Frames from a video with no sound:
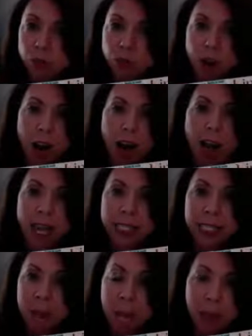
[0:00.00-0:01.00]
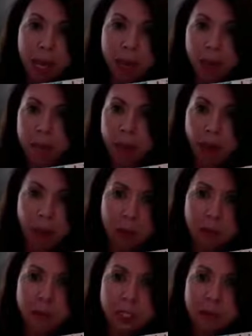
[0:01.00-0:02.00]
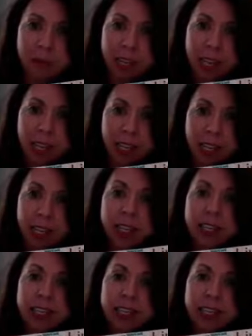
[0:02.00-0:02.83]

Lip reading: Don't try to make it become something.